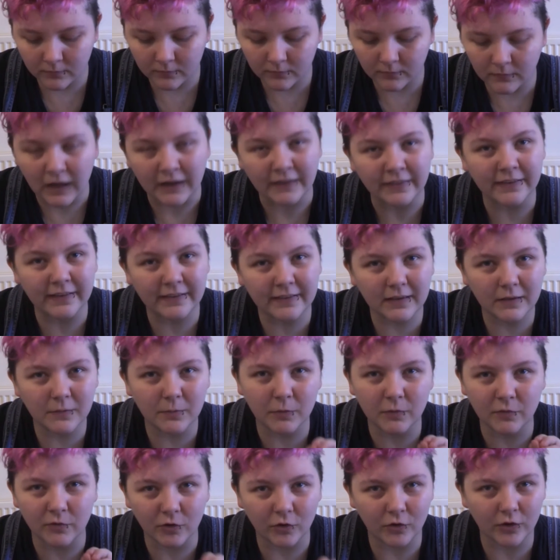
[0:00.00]
And this is
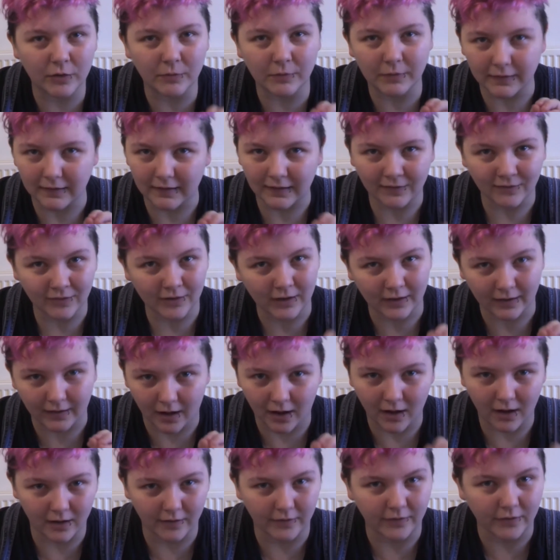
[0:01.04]
before he was even a
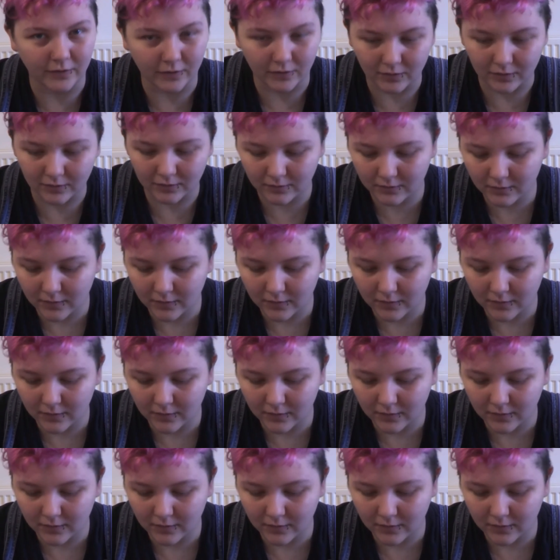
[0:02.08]
cardinal.